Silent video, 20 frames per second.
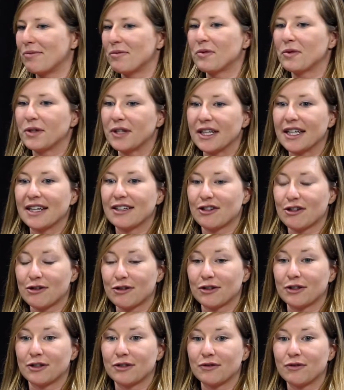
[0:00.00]
really get to
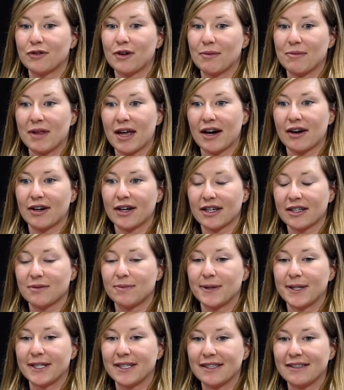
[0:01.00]
learn from their
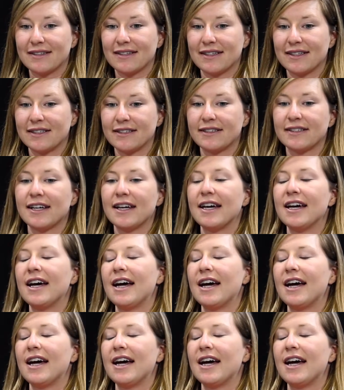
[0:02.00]
experiences.